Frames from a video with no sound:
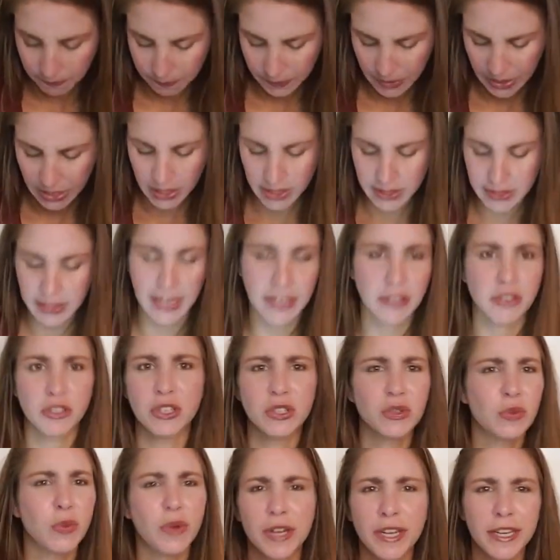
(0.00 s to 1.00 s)
because I
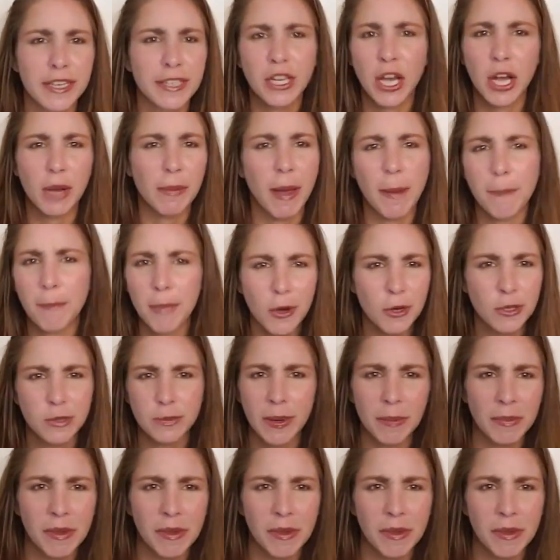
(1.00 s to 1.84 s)
just wanted to talk about posts.